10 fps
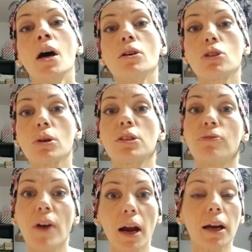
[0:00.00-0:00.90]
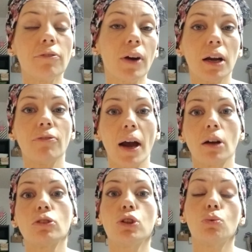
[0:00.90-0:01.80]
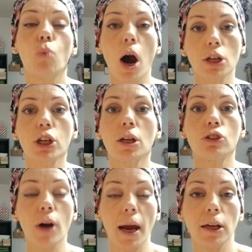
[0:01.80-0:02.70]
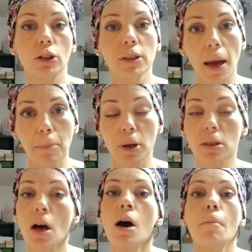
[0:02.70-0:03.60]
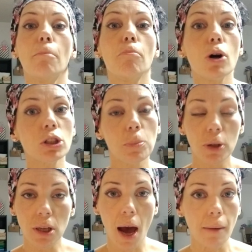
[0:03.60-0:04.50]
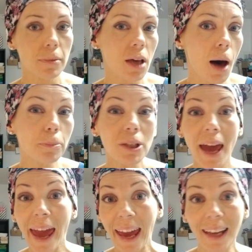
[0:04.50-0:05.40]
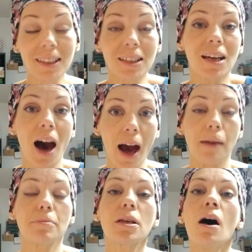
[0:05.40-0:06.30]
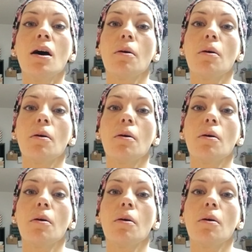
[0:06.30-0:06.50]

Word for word: So it's very, very vital to wash and dry your diapers multiple times, up to eight times.